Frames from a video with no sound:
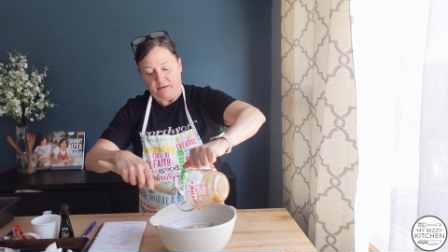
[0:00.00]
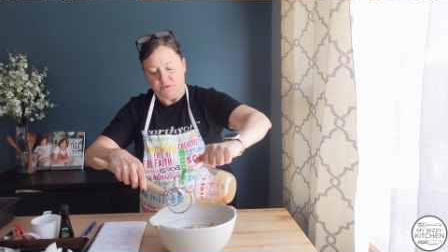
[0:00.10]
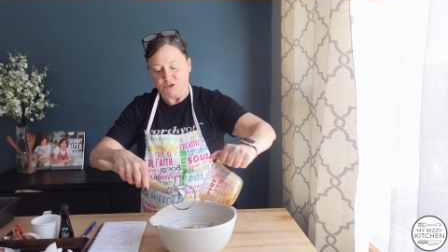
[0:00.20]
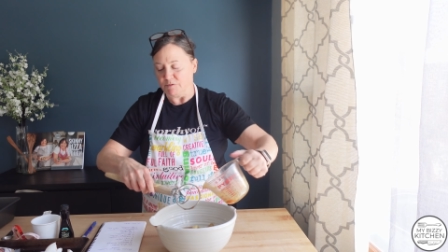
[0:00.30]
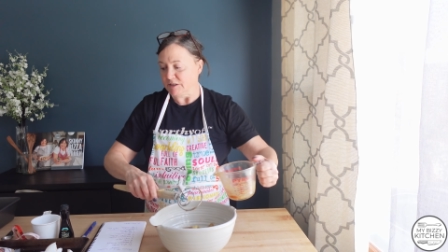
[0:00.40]

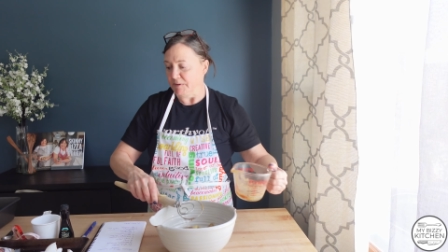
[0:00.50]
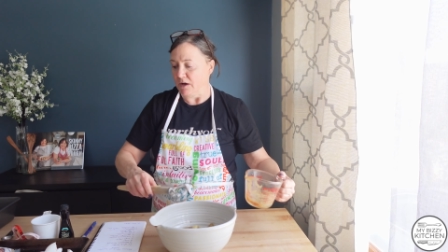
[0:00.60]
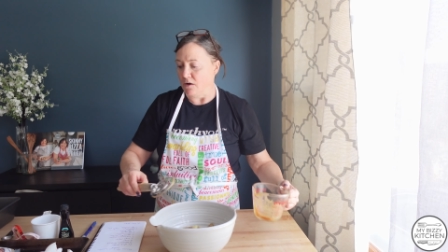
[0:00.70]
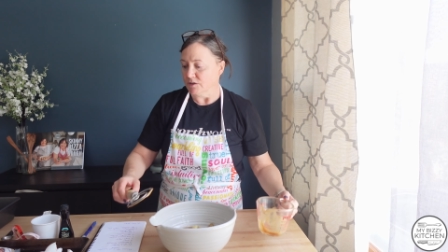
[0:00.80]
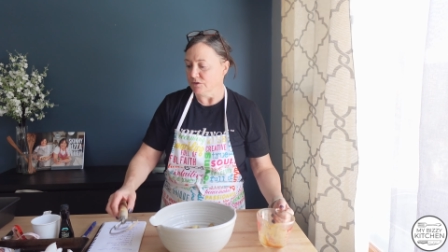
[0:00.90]
This recipe
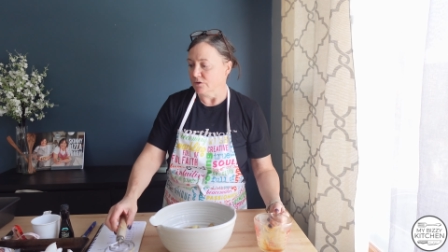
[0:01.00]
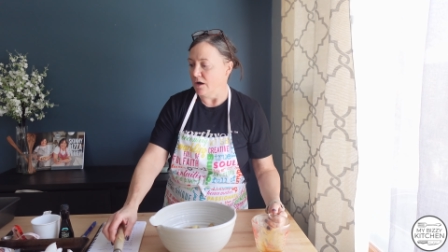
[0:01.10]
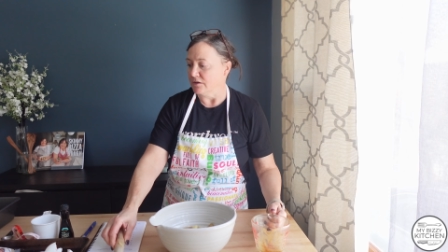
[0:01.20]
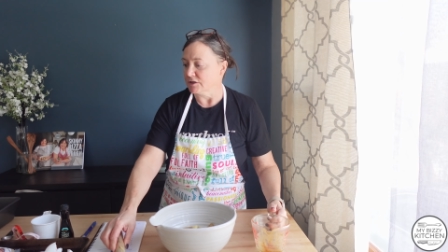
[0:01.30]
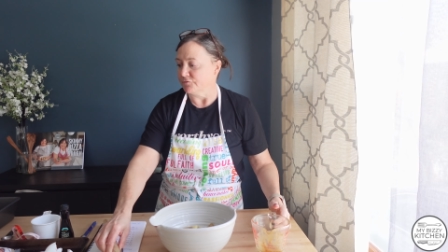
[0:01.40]
also
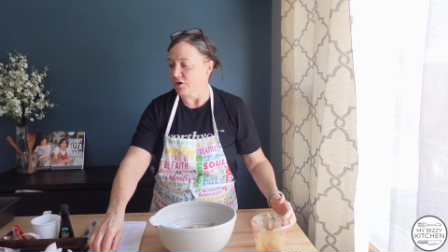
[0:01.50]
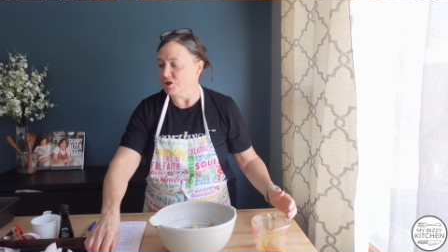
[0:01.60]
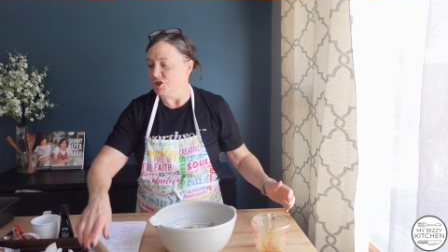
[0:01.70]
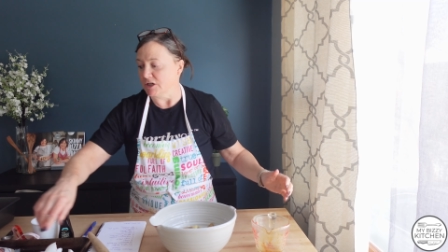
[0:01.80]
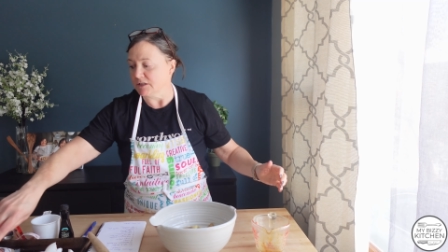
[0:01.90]
calls for
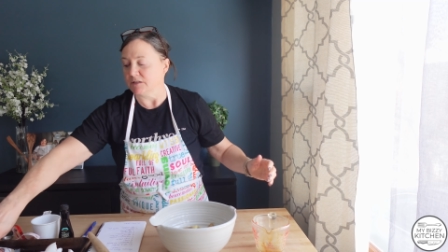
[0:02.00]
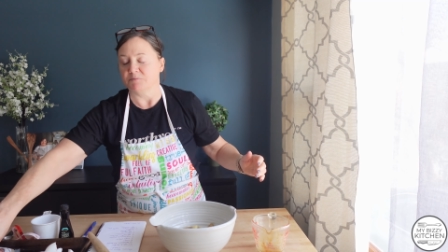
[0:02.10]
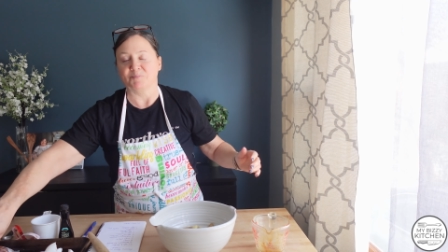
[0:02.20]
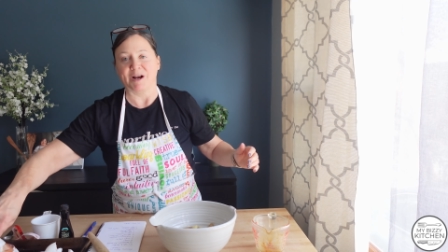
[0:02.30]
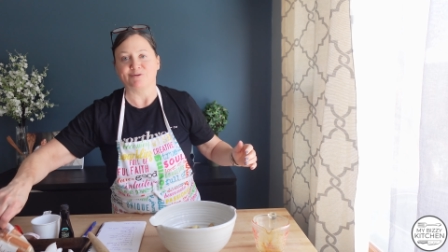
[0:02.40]

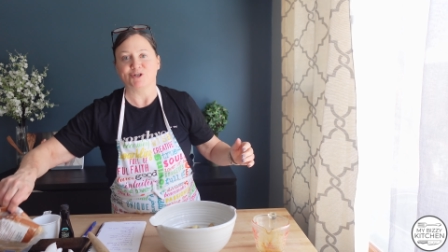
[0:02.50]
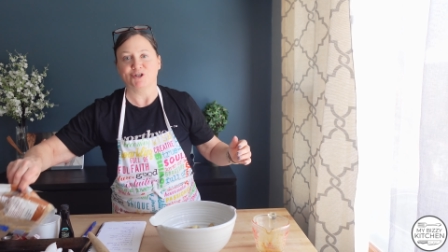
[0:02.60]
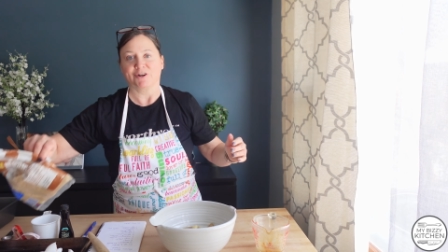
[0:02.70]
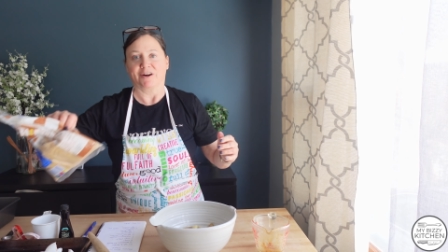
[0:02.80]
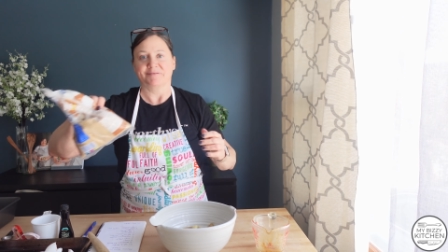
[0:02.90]
just brown
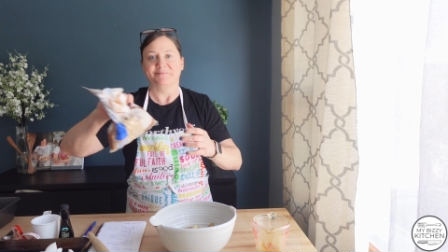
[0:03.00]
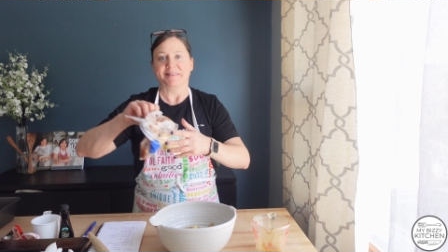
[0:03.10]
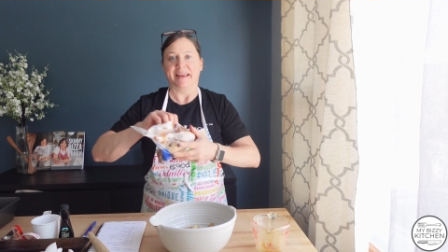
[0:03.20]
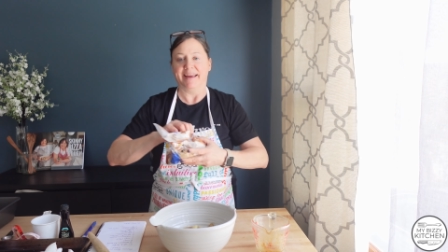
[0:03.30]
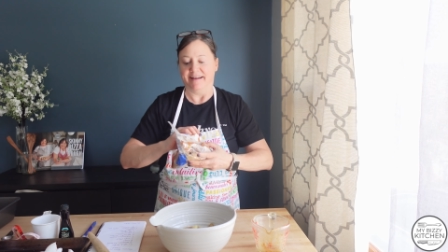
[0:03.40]
sugar,
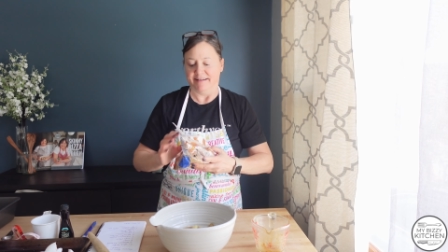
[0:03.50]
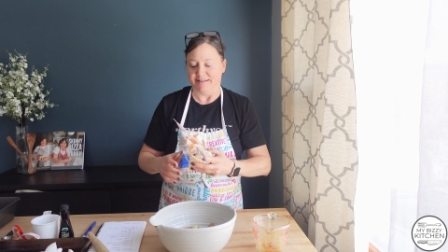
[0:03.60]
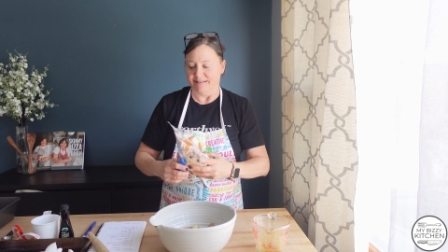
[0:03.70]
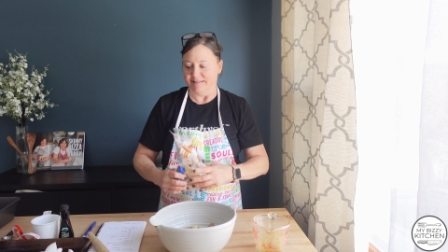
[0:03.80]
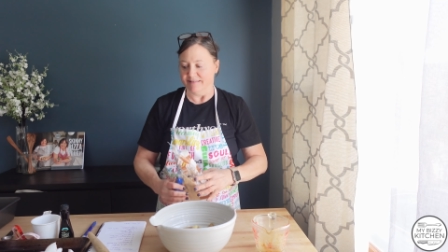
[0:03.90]

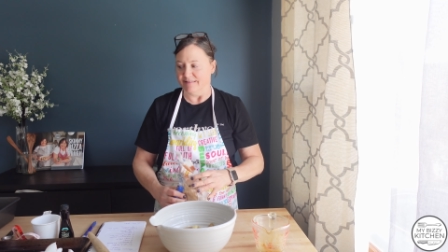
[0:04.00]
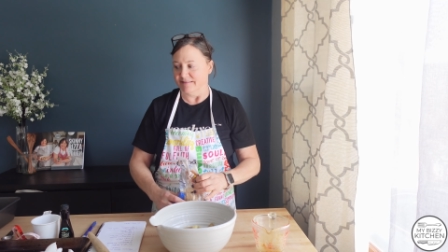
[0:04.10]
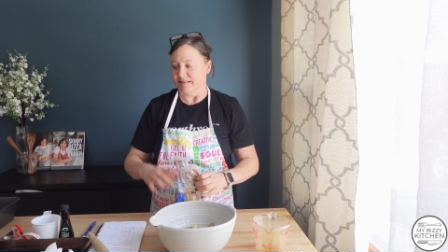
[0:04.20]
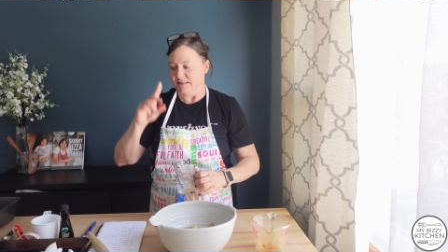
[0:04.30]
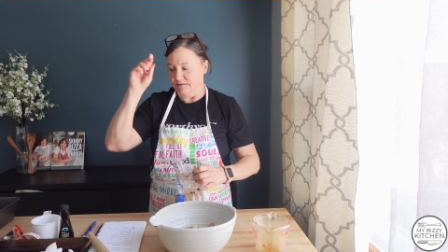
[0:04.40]
and
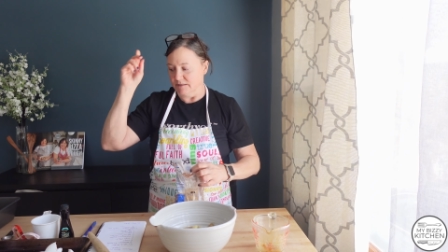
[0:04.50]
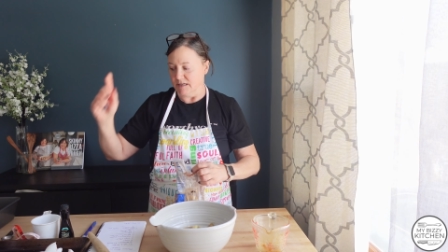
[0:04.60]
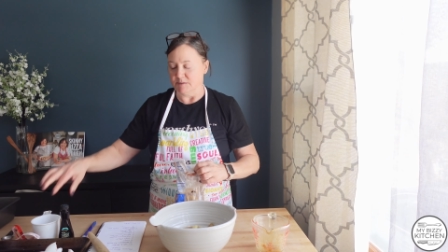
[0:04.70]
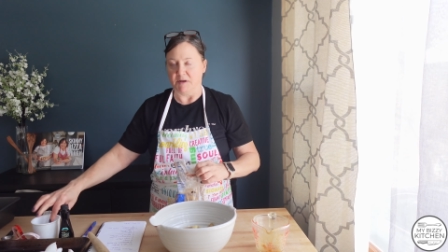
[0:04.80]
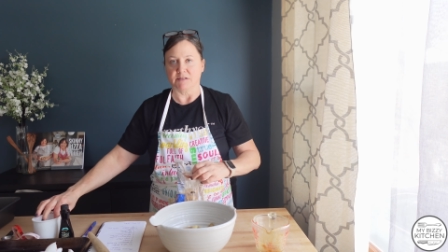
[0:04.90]
that's a little
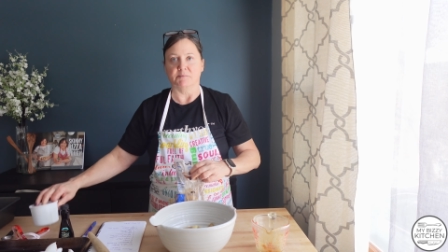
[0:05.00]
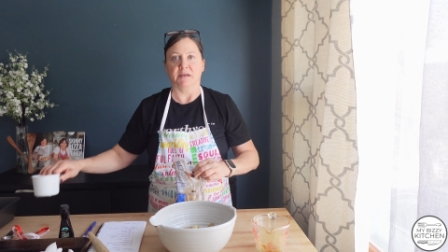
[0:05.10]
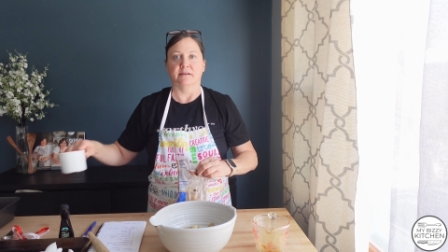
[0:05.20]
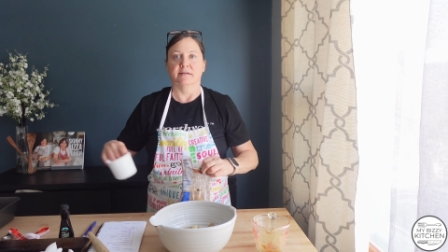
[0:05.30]
suspect to me,